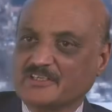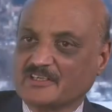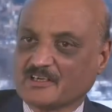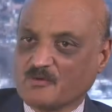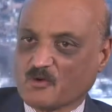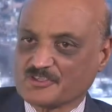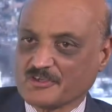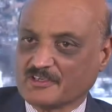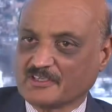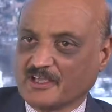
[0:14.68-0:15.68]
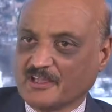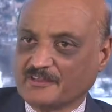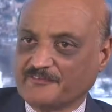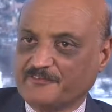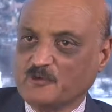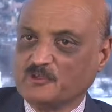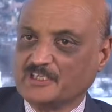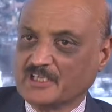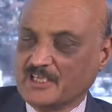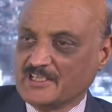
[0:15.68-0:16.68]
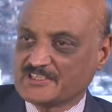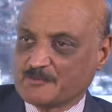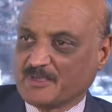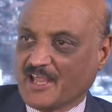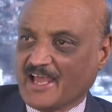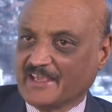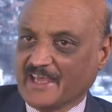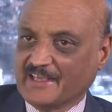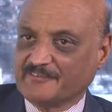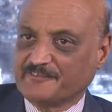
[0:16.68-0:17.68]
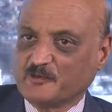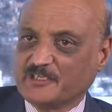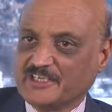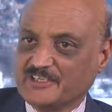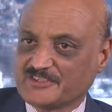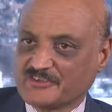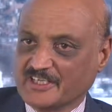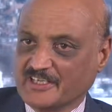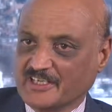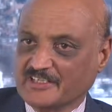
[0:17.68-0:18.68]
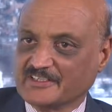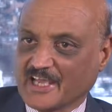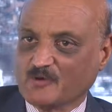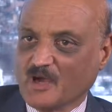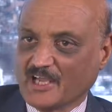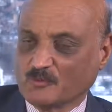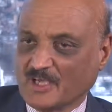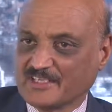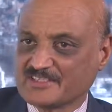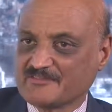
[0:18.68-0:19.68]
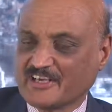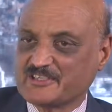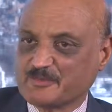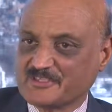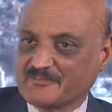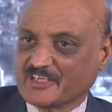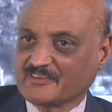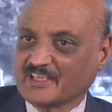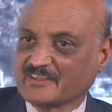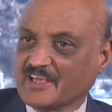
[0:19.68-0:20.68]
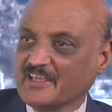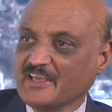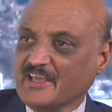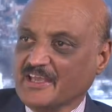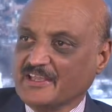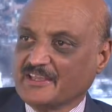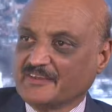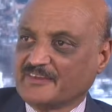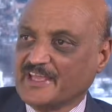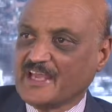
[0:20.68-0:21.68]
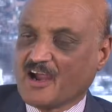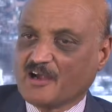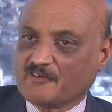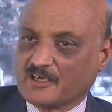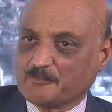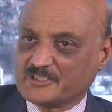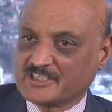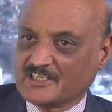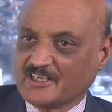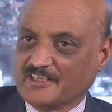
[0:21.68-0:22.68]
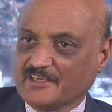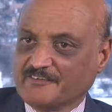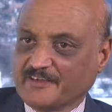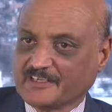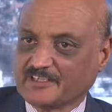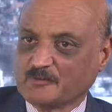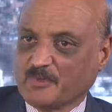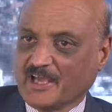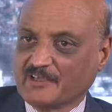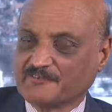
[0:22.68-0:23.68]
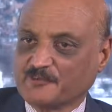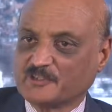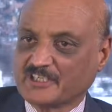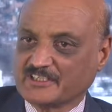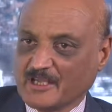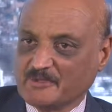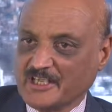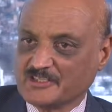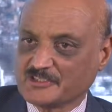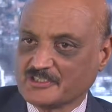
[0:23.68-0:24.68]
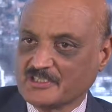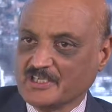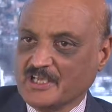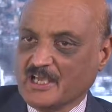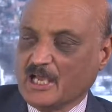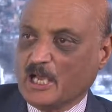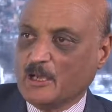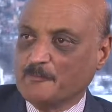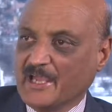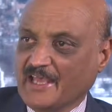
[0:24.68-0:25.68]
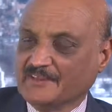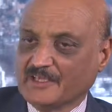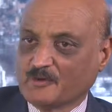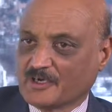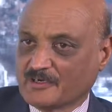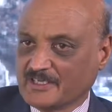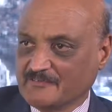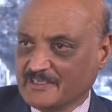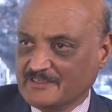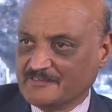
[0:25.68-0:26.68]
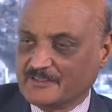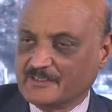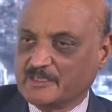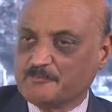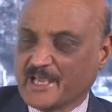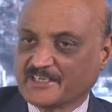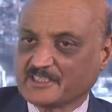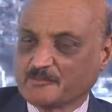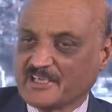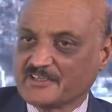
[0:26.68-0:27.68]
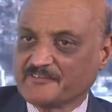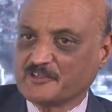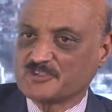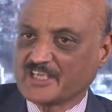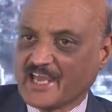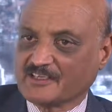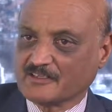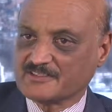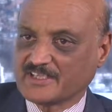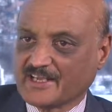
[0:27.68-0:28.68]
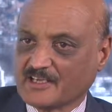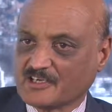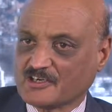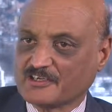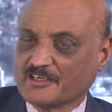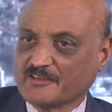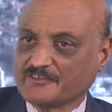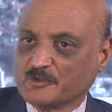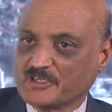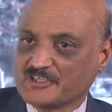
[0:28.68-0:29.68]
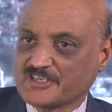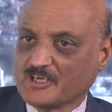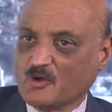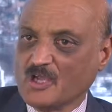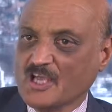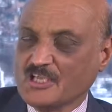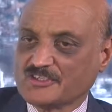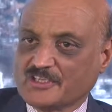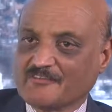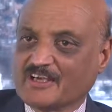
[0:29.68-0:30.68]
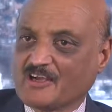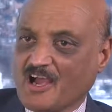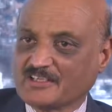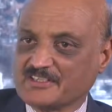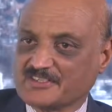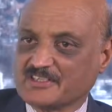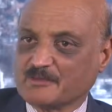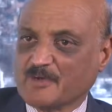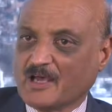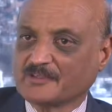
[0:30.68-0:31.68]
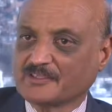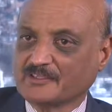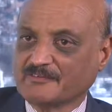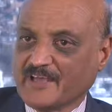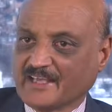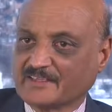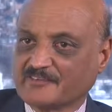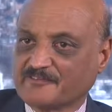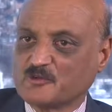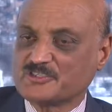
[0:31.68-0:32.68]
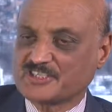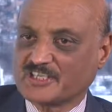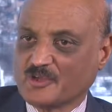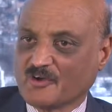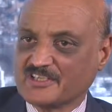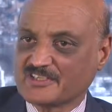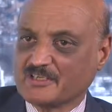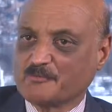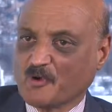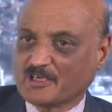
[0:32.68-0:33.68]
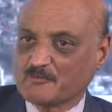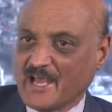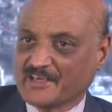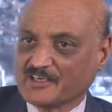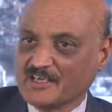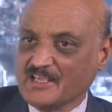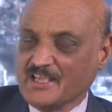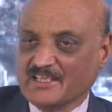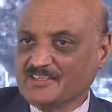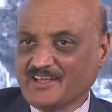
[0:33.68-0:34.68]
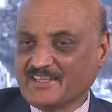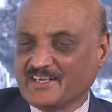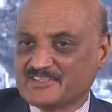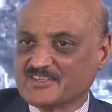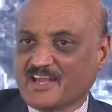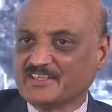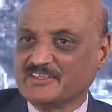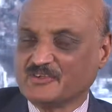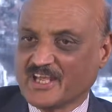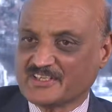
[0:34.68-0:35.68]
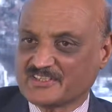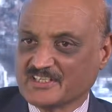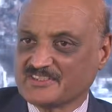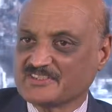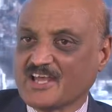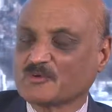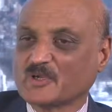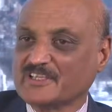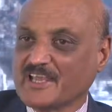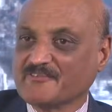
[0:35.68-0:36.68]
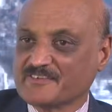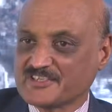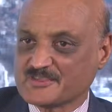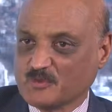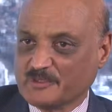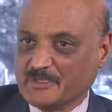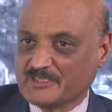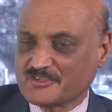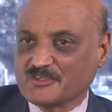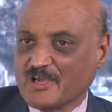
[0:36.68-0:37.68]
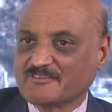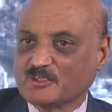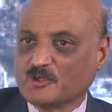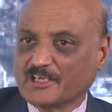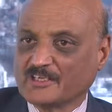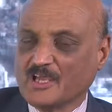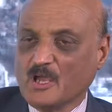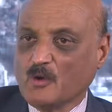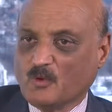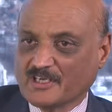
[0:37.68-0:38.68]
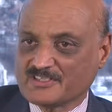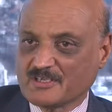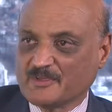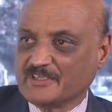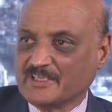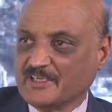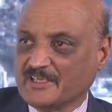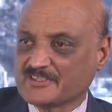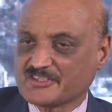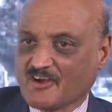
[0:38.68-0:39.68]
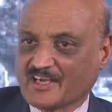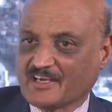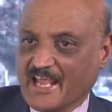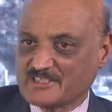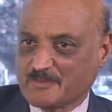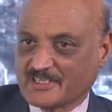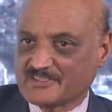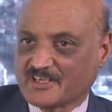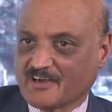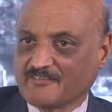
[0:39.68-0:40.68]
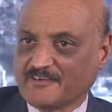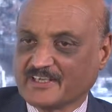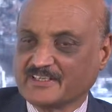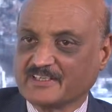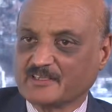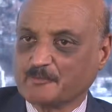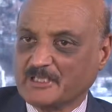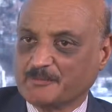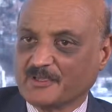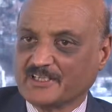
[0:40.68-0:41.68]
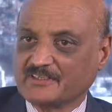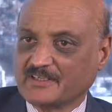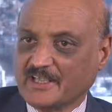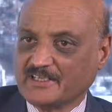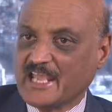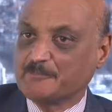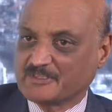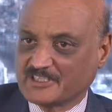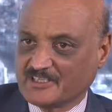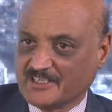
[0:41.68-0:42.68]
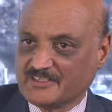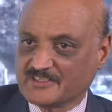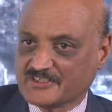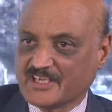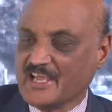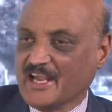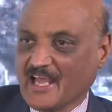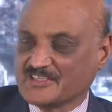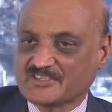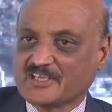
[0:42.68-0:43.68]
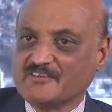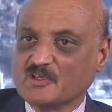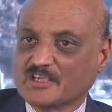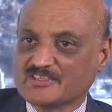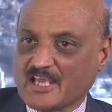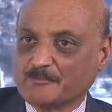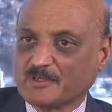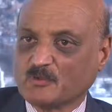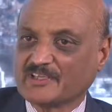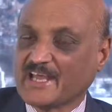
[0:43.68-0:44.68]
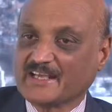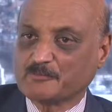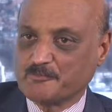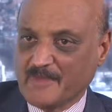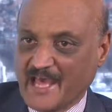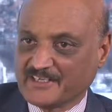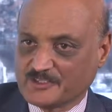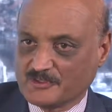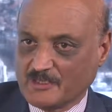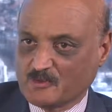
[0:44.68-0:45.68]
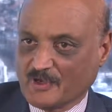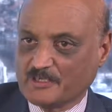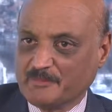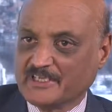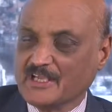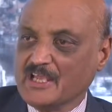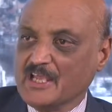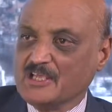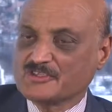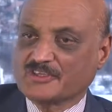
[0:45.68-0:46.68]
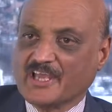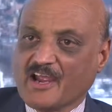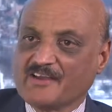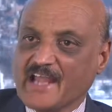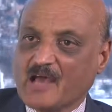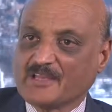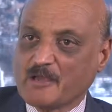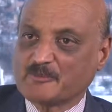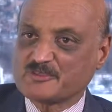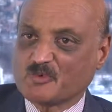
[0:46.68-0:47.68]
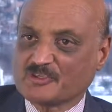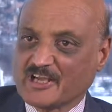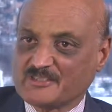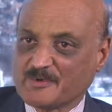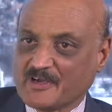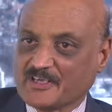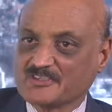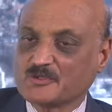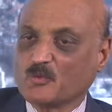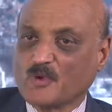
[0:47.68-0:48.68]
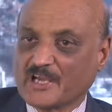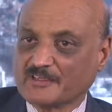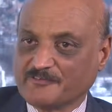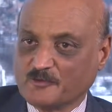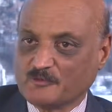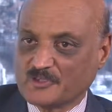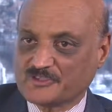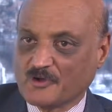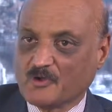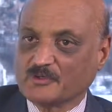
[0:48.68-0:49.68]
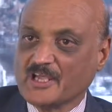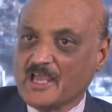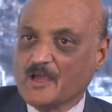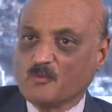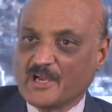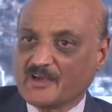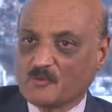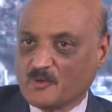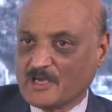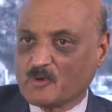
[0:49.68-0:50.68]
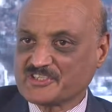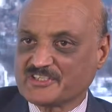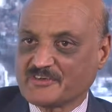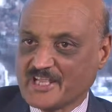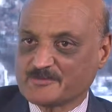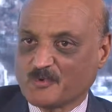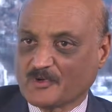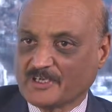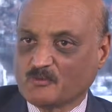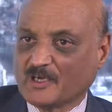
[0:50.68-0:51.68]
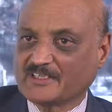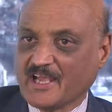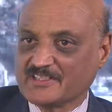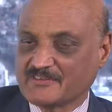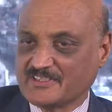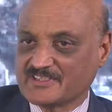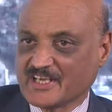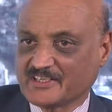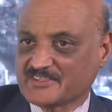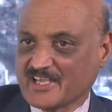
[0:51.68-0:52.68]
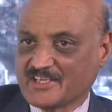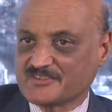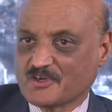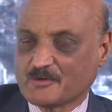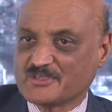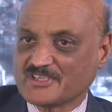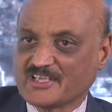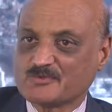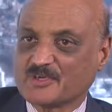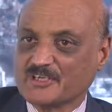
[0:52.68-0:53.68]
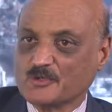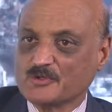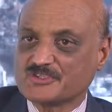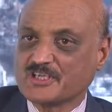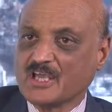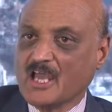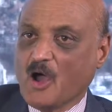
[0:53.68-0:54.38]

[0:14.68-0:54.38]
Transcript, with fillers: did a course on uh, the food supply and food industry in Taiwan. Well, it's a very specific thing. They, they are particularly affected by food contamination, um, and they were even impacted by a few scandals that occurred a few years ago. So they're very cognizant about the fact that food security is an important matter. Not that it's not in the United States, it's not where the emphasis would be. So you have to look at what are some of the historical aspects that are affecting people in, in a particular industry. I just gave you an example where that it mattered to them quite a bit. So they are now that much more transparent as to where the food was grown, where, where was it transported, what kinds of insecticides or herbicides were used.